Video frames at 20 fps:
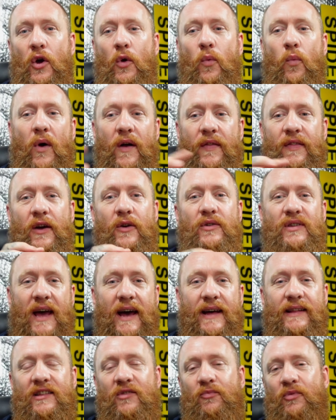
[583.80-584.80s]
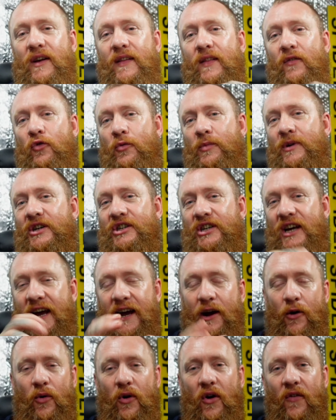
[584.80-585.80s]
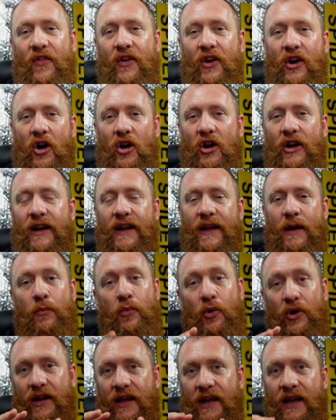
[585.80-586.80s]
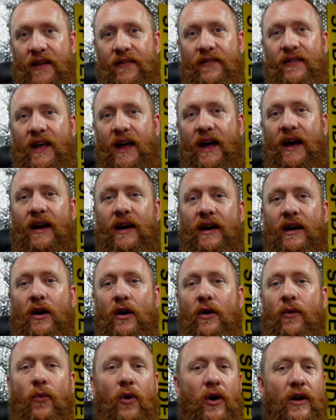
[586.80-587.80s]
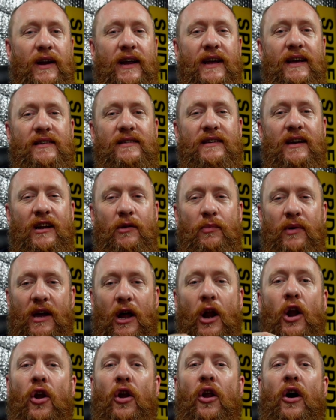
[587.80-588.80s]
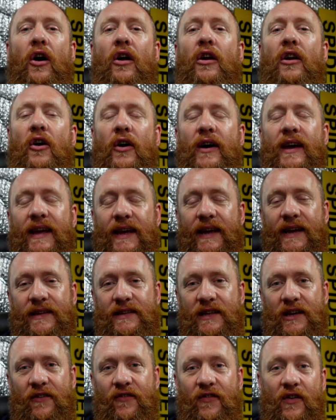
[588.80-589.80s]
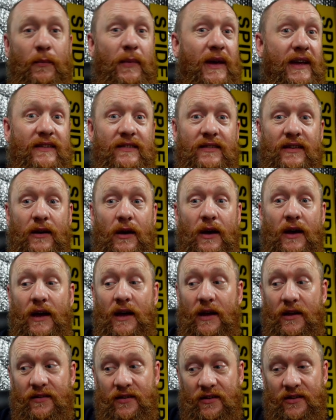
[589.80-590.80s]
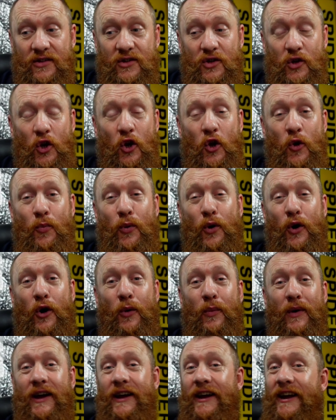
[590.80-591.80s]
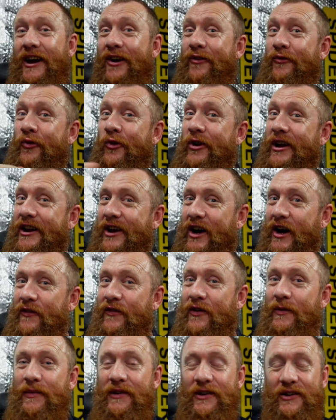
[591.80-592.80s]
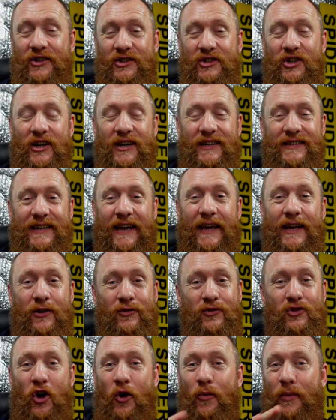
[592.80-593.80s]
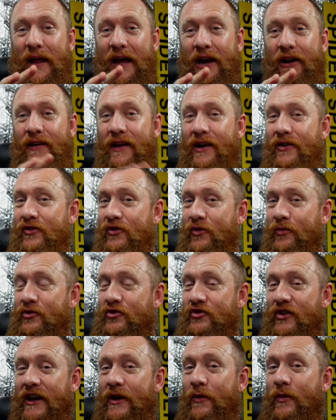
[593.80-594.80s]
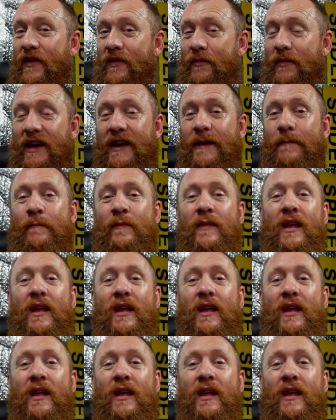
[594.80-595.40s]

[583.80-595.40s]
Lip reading: when those ants bring the rubbish out of the colony and put it in there, One, it's going to be a lot easier for me to scoop up and get rid of, because I can take a top layer of that substrate with me.